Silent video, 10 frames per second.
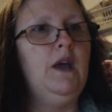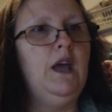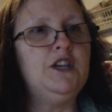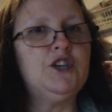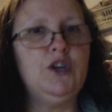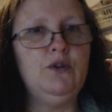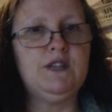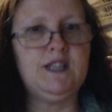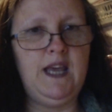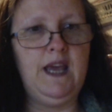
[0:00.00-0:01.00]
Issue
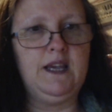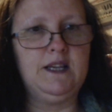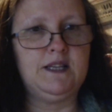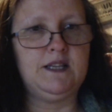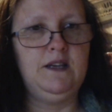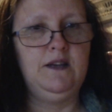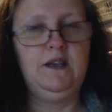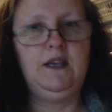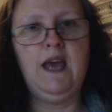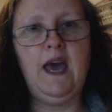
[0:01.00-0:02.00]
6
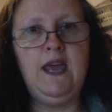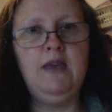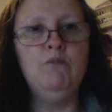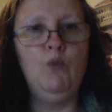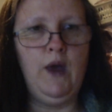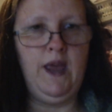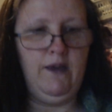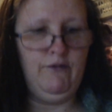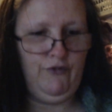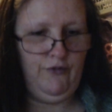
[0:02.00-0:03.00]
came
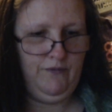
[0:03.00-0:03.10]
with,